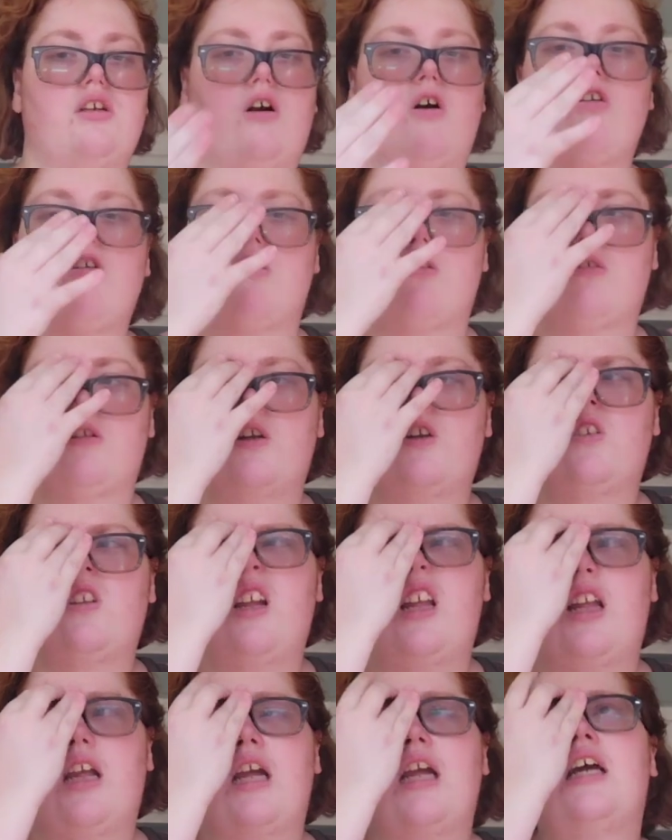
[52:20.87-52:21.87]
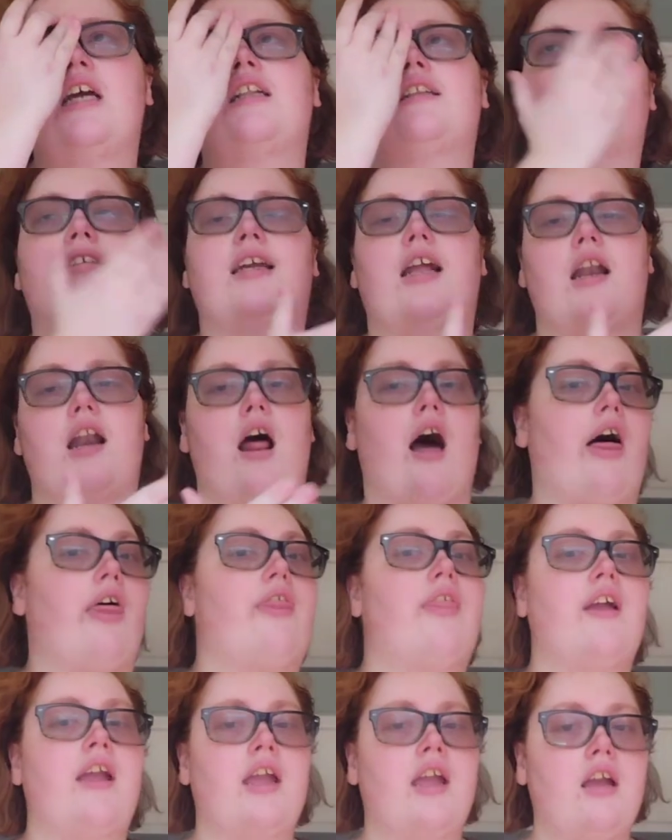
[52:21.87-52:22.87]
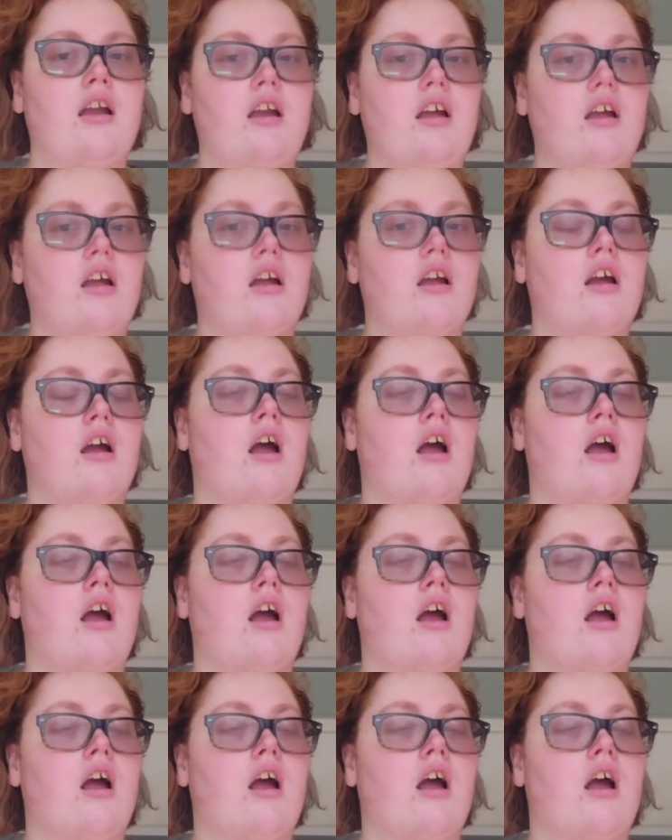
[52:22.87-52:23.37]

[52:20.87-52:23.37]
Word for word: or literally to nothing,